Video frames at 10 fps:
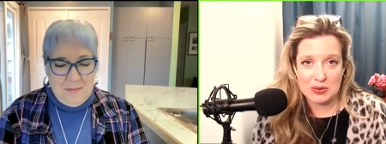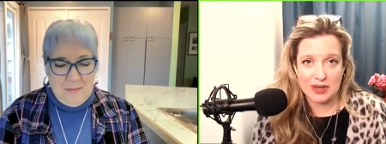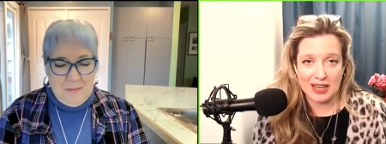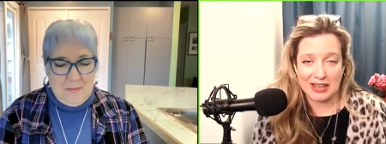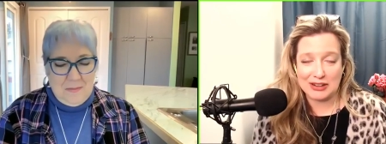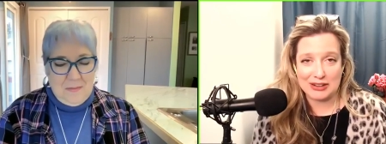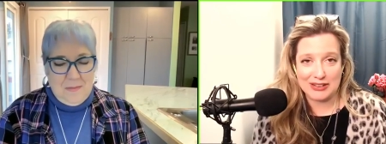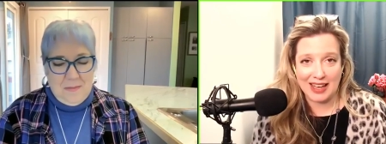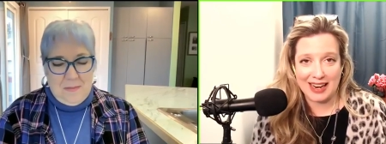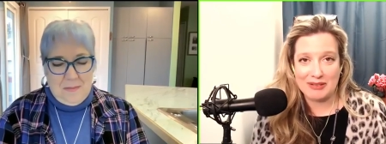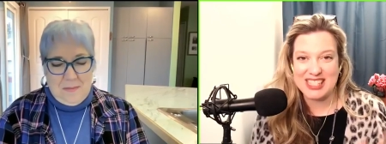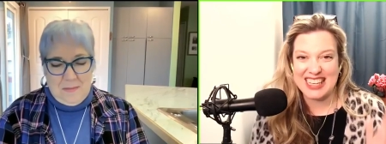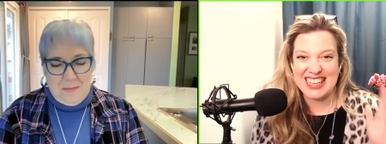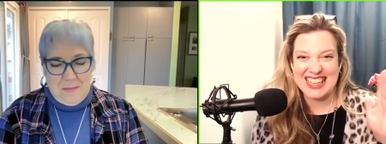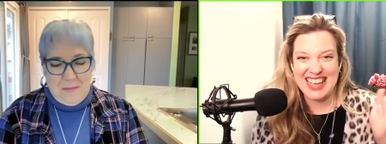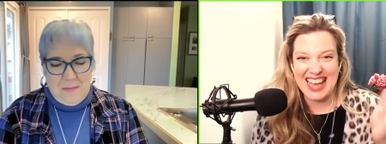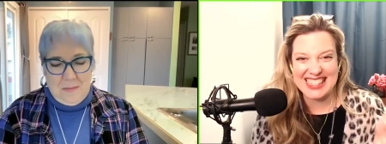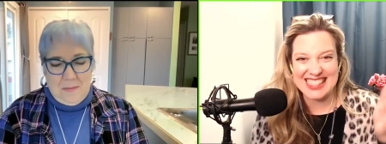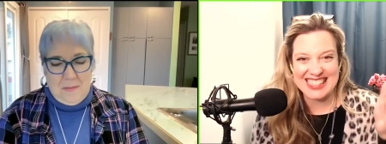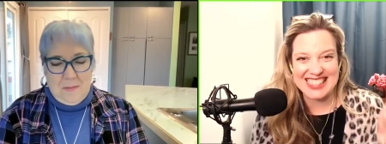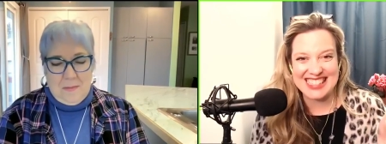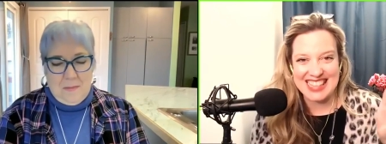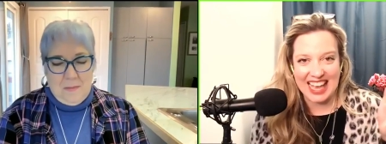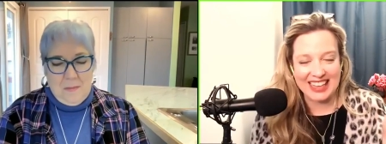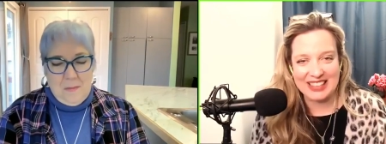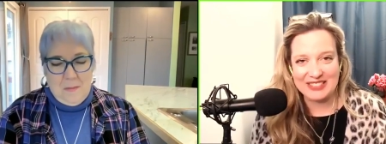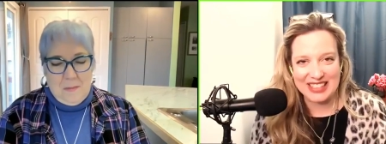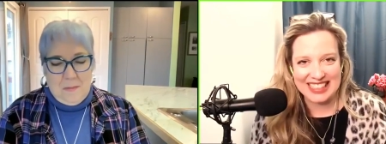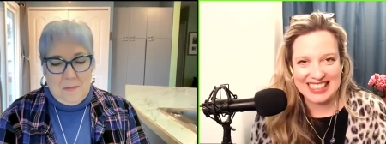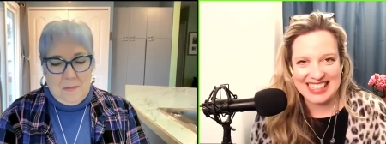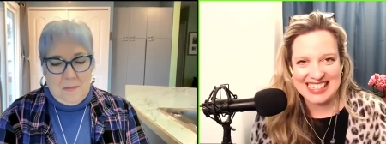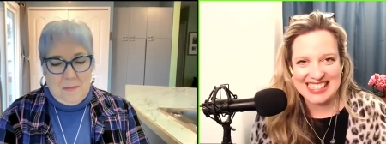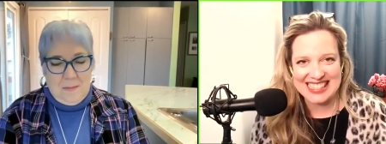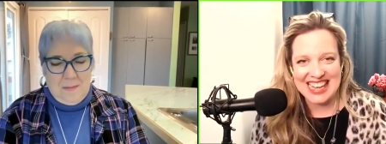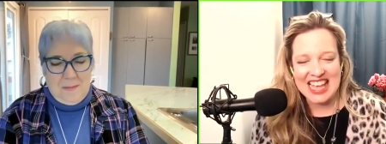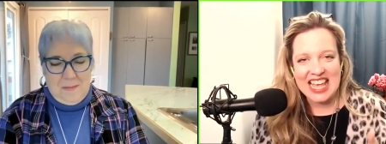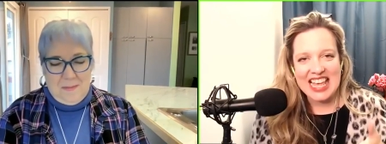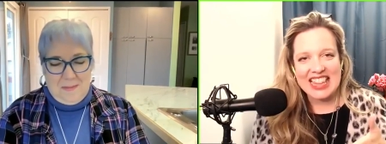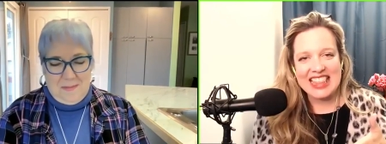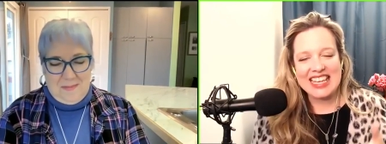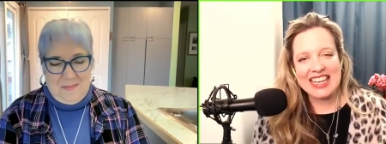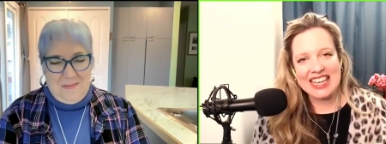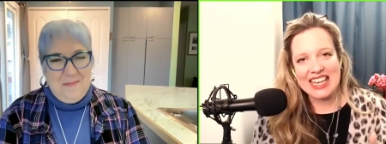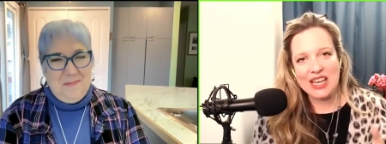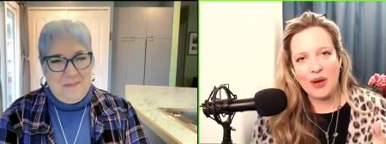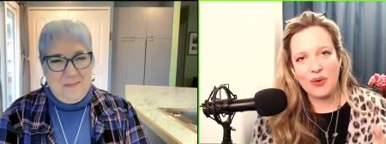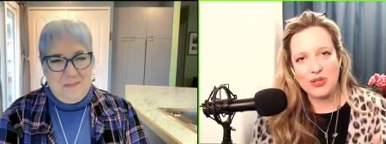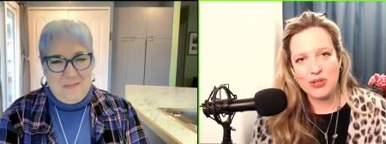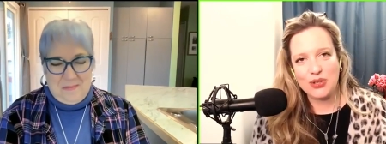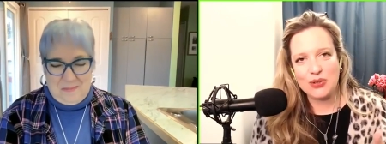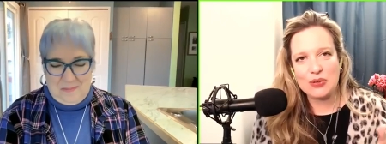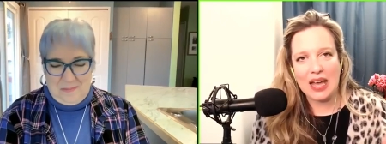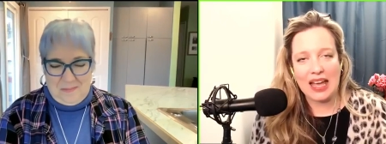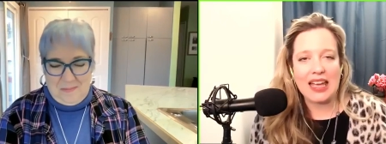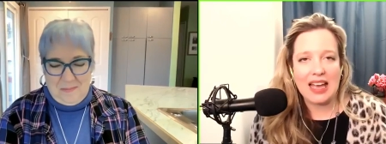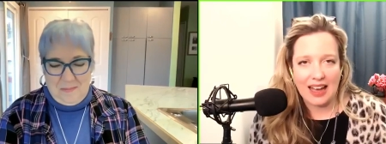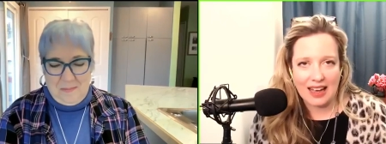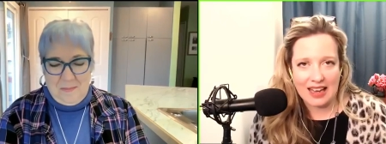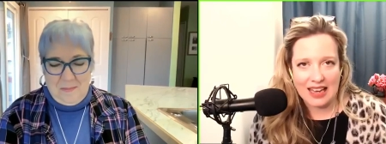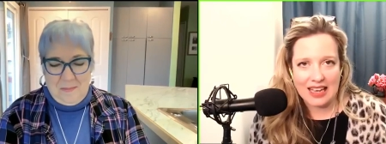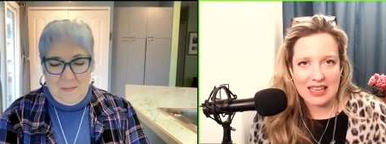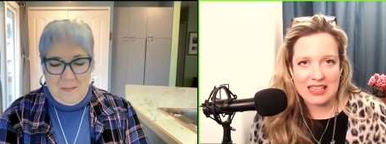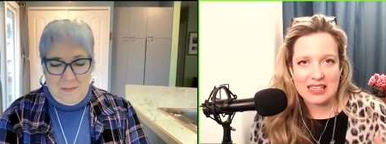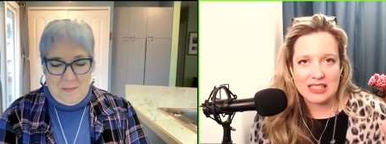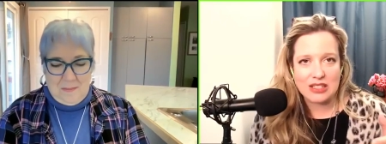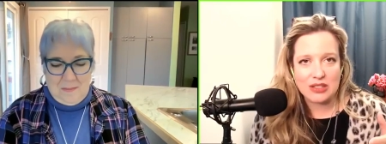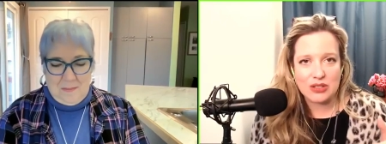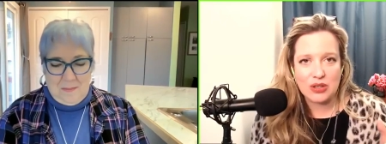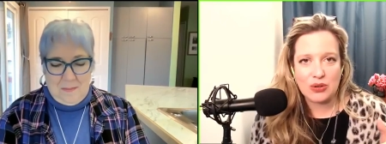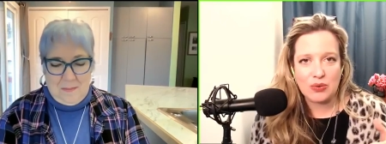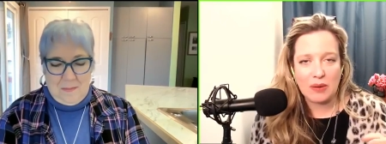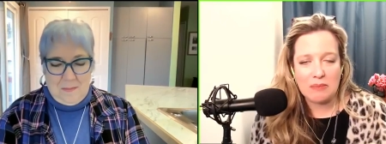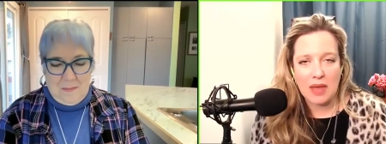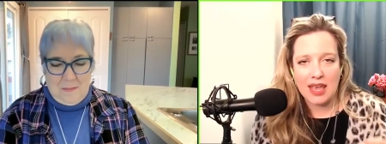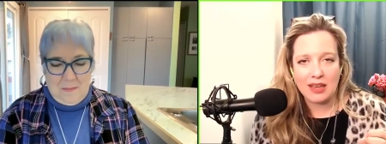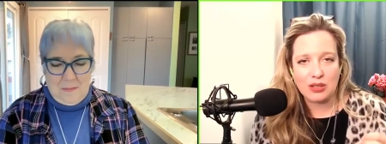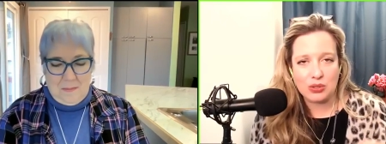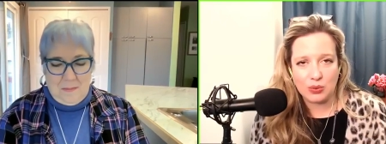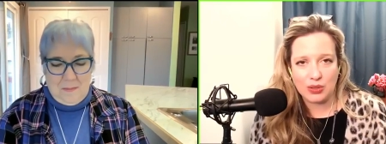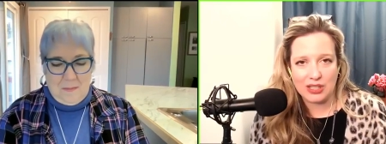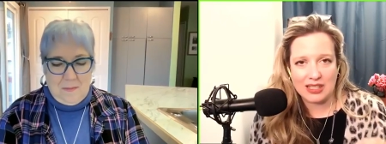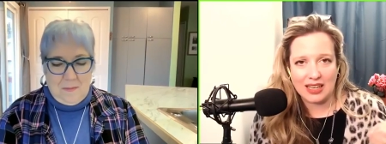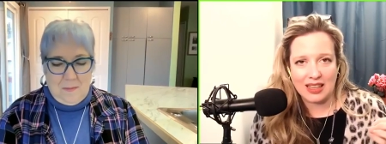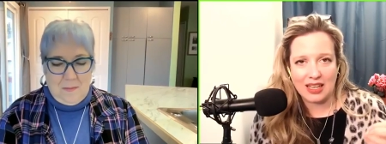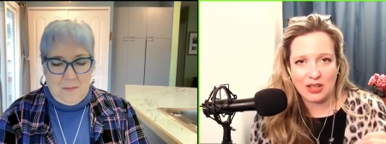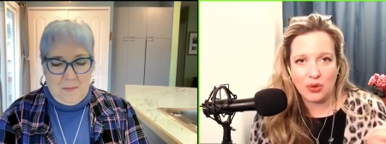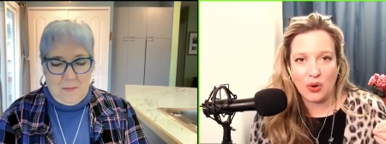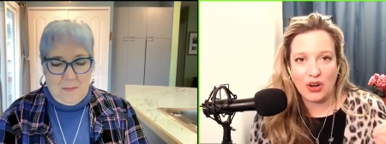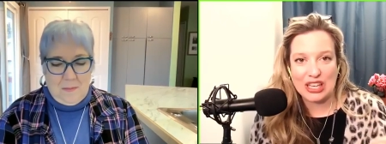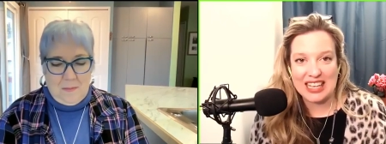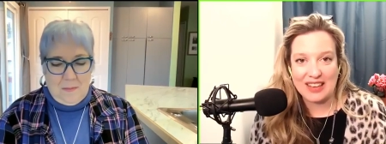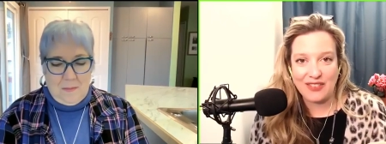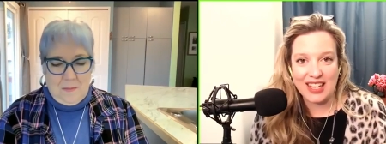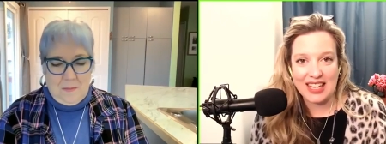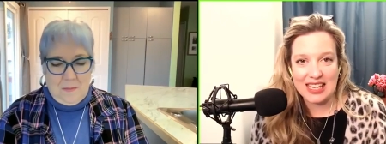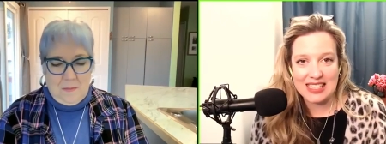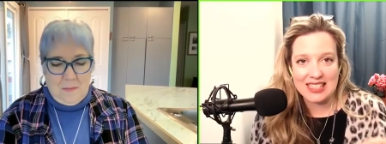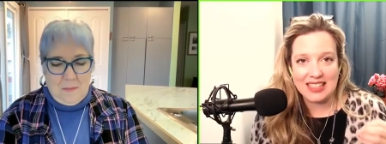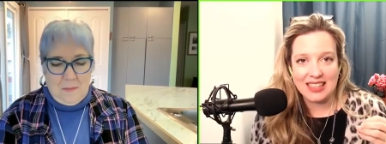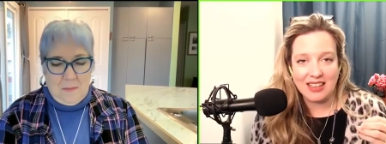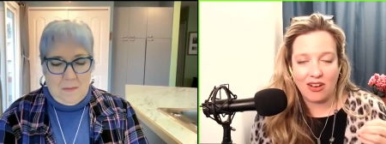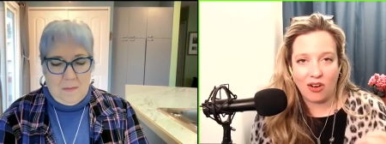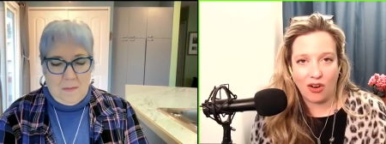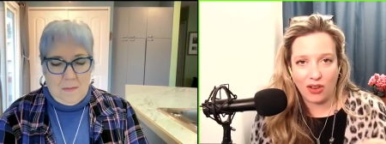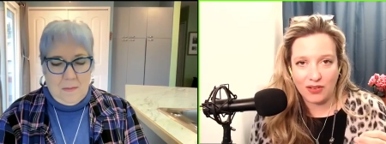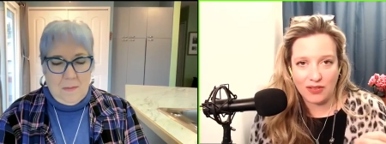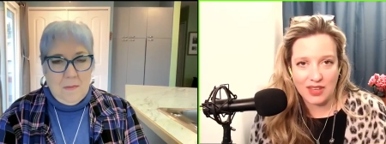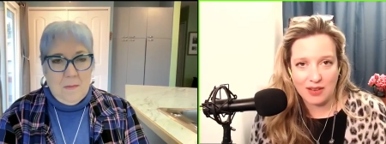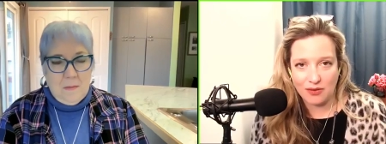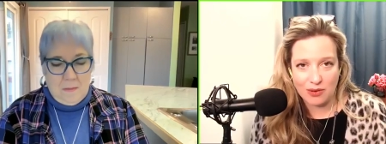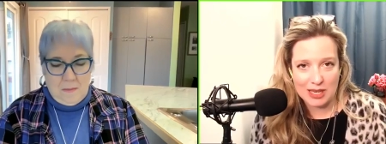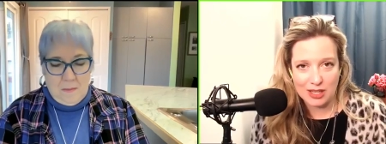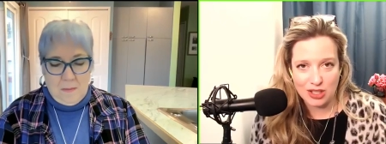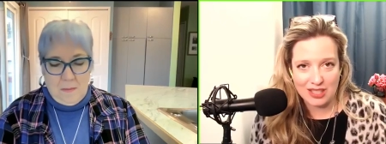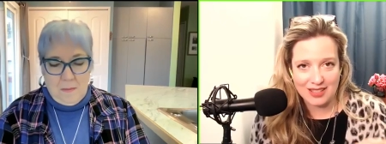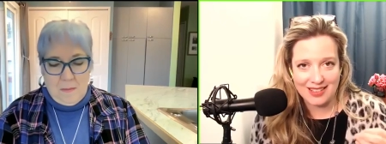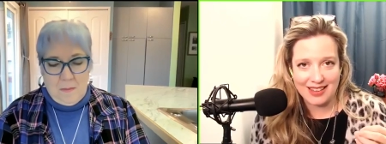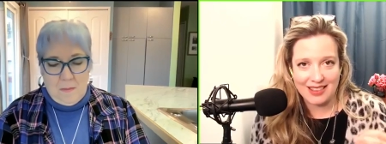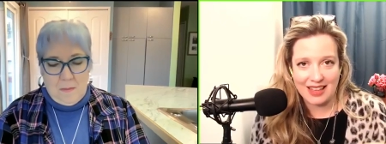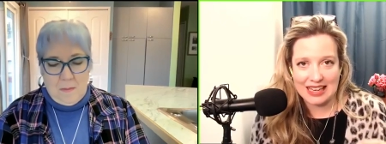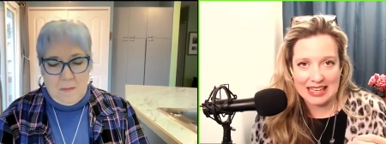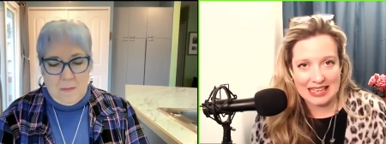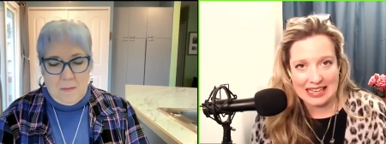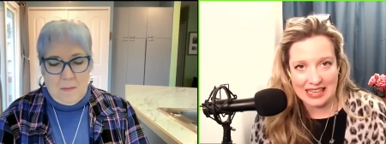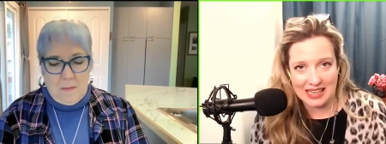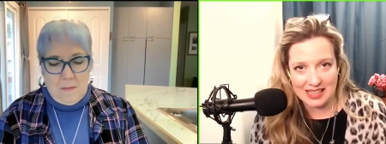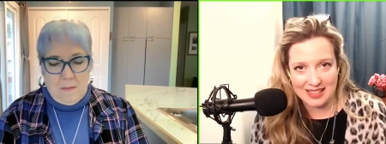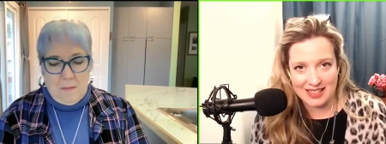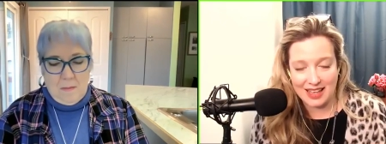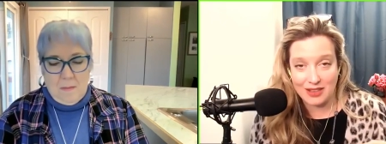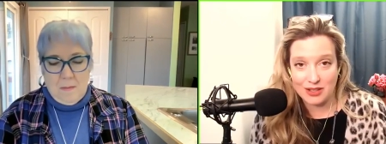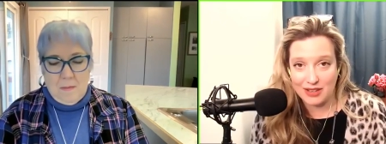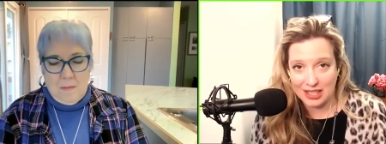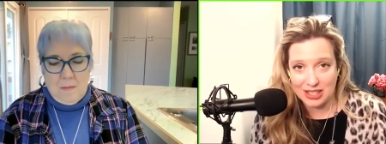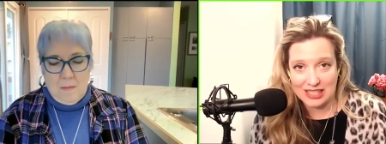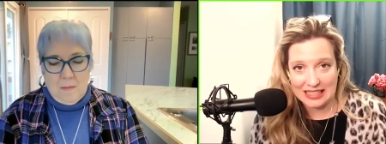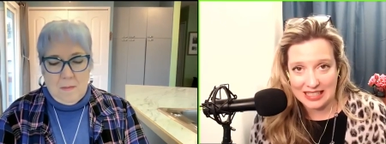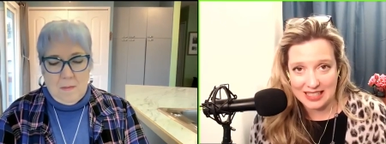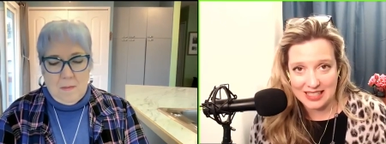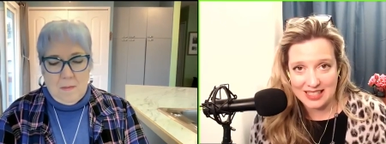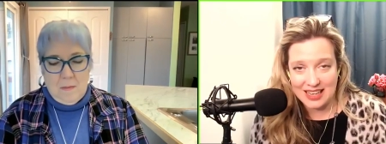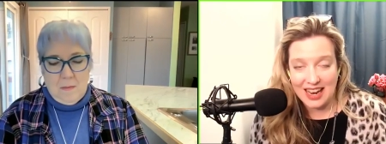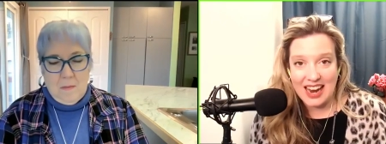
Speaker 1: When I heard that, I was like, yes, that's exactly what it is. The mm-hmm. key to A I is to make sure that you are giving it all of the information that it needs and the direction it needs,